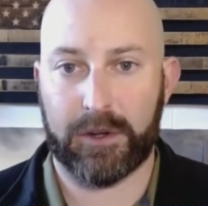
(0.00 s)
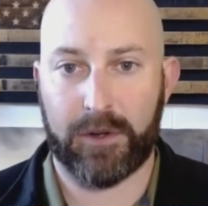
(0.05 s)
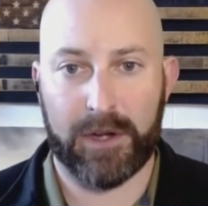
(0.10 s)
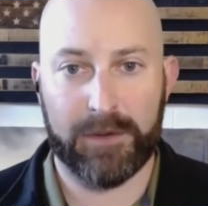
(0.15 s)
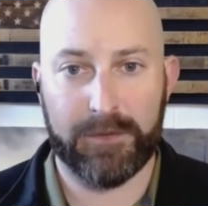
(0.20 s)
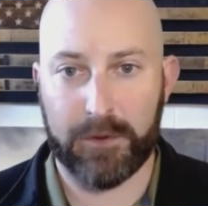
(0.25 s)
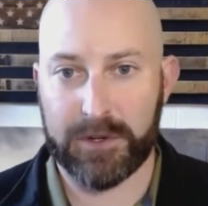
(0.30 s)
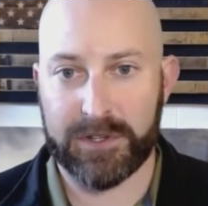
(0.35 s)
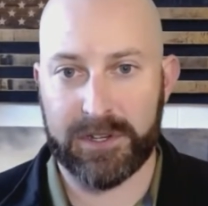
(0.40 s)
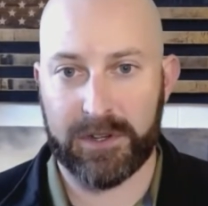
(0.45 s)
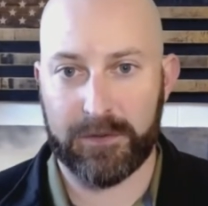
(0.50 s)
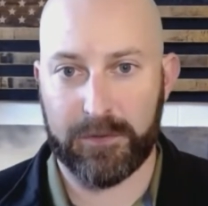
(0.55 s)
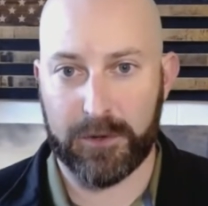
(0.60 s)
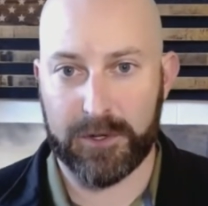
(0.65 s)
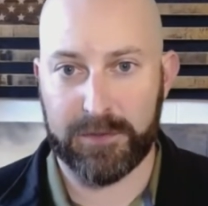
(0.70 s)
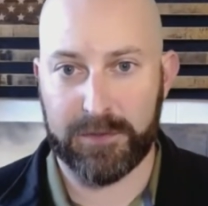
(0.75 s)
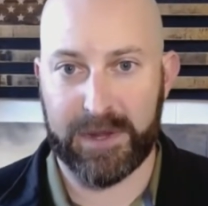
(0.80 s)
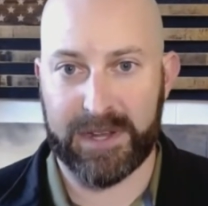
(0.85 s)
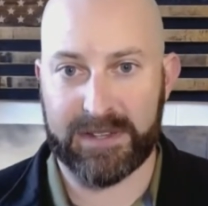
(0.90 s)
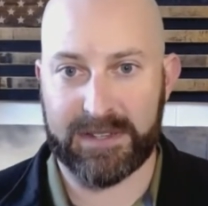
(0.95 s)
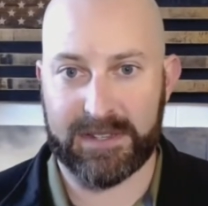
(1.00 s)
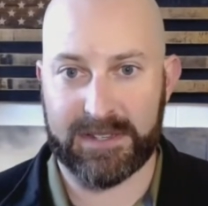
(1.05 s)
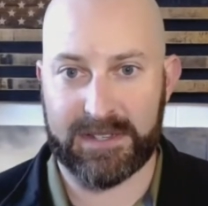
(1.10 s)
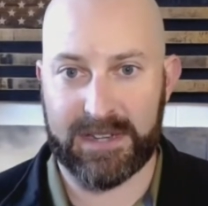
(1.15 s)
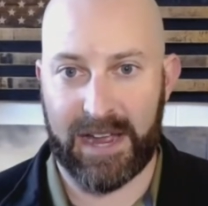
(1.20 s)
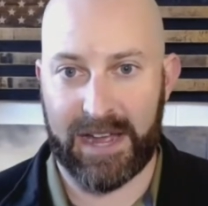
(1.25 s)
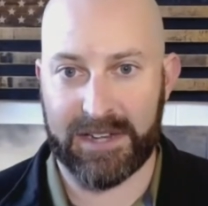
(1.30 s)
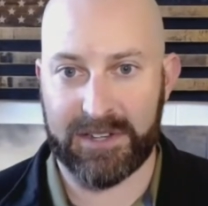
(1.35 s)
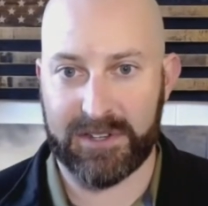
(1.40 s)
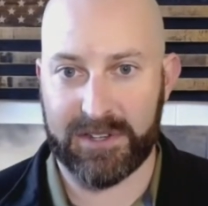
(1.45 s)
Grand Forks Air Force Base is
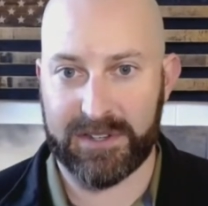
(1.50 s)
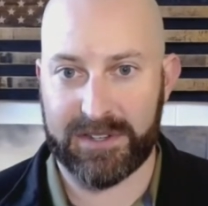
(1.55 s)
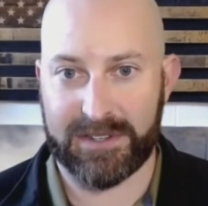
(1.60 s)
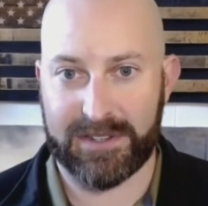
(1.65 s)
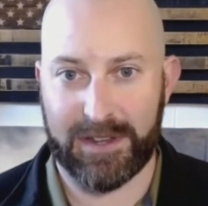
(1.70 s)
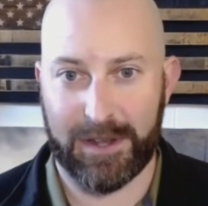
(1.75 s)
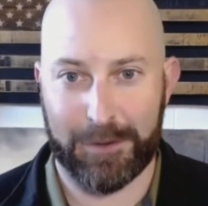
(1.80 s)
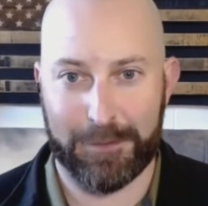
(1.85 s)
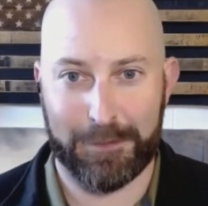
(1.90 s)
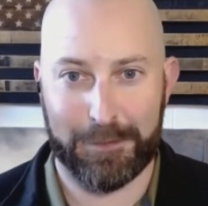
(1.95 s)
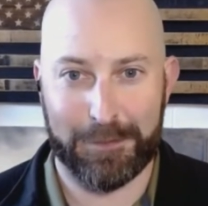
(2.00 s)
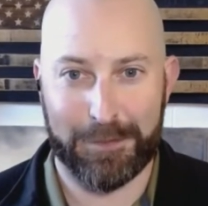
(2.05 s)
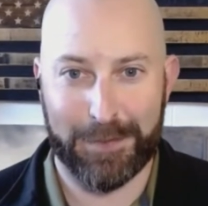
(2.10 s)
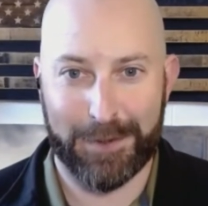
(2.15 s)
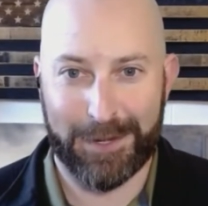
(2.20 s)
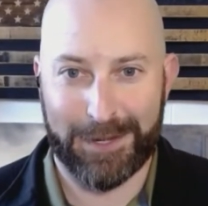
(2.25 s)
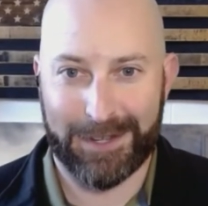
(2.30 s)
not just some